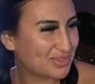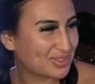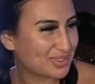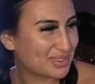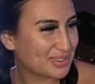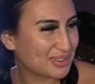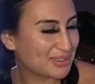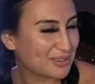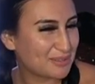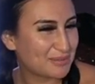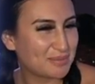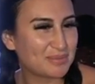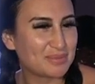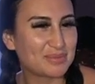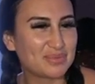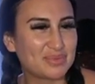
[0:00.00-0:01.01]

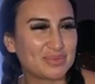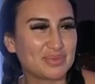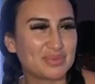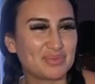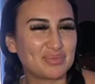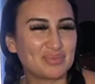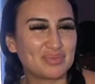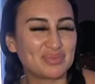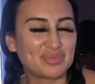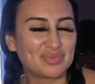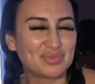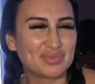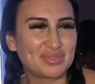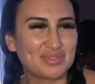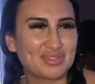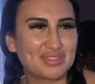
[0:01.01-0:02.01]

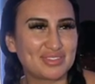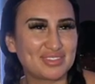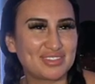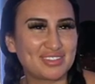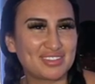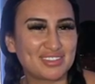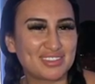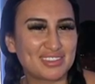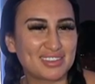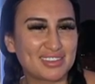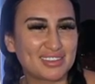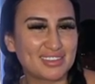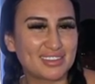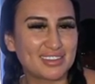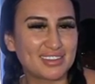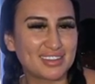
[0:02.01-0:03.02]

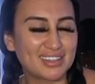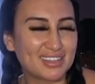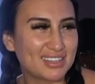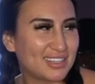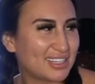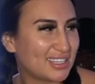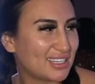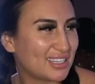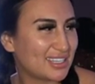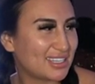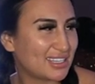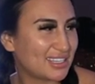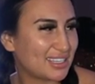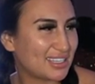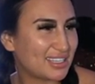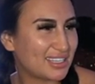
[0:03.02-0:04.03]

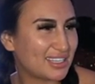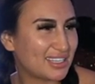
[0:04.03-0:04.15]
[no speech]